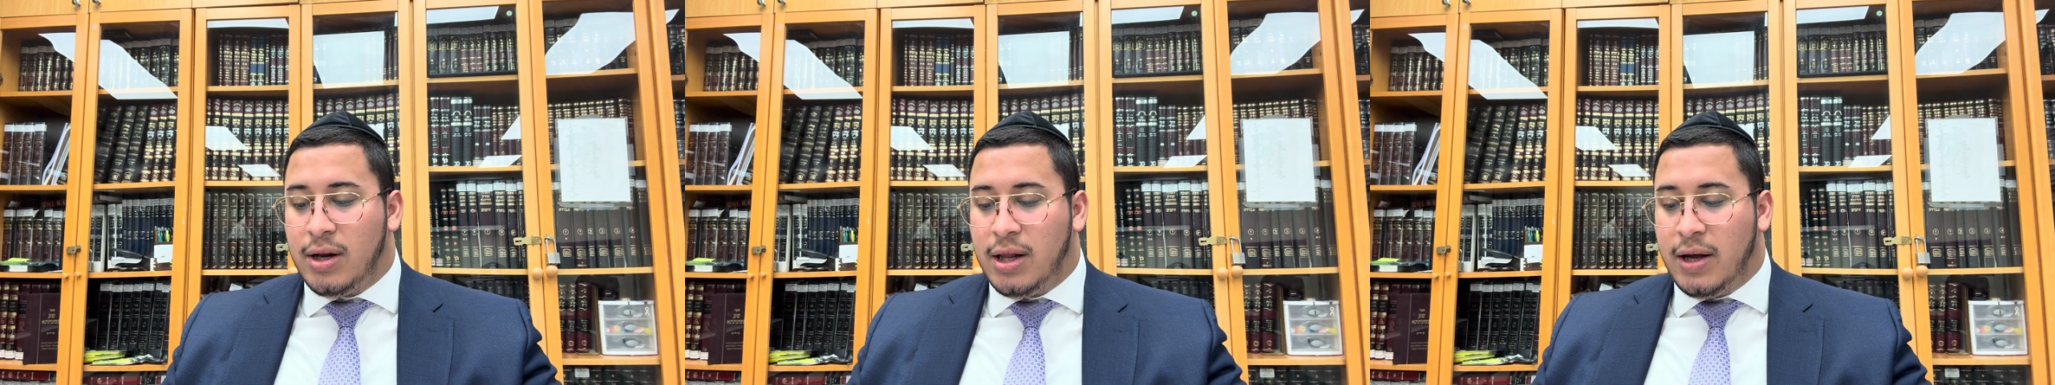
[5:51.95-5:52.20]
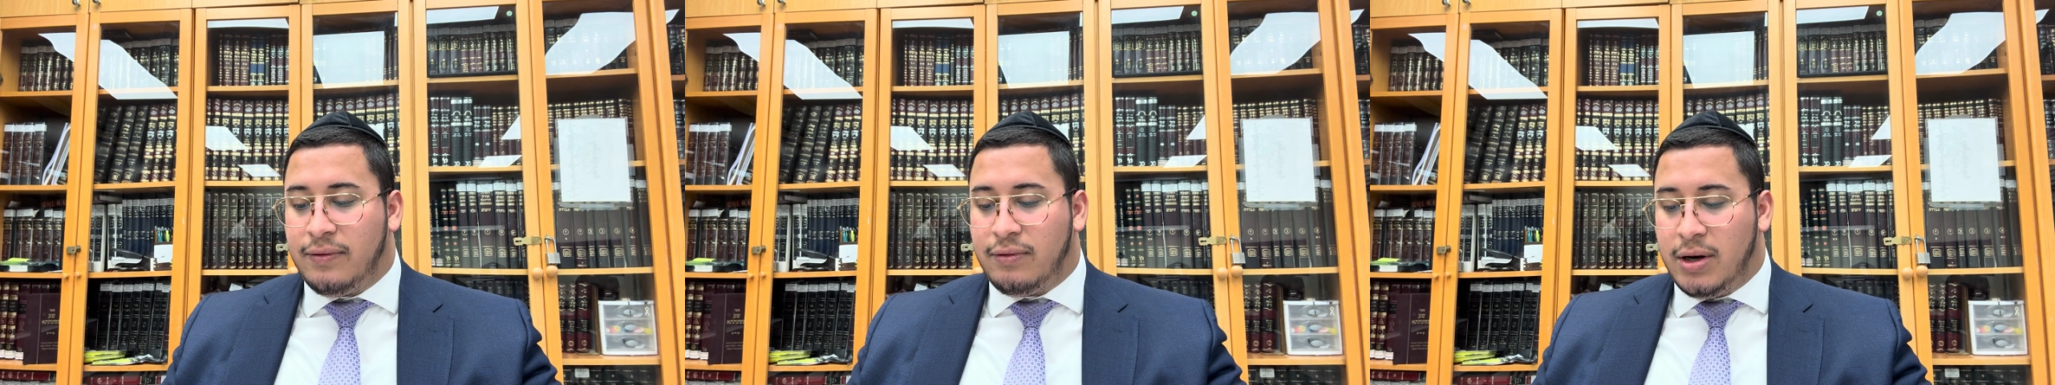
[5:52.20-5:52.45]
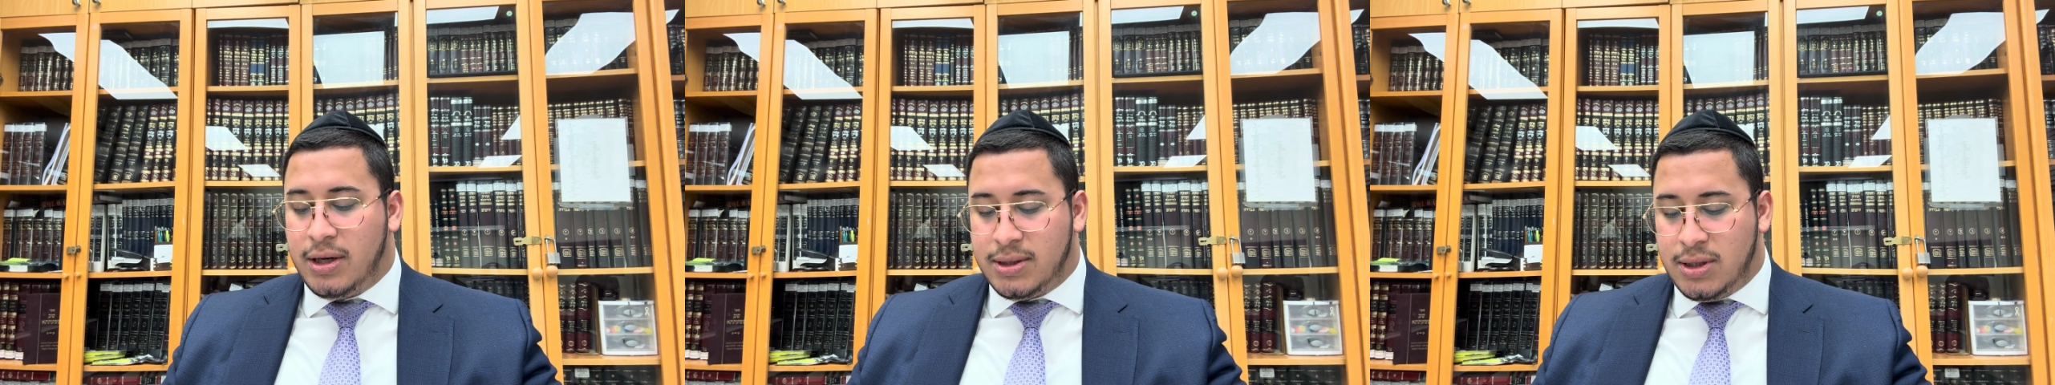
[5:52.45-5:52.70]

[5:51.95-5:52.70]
a life-threatening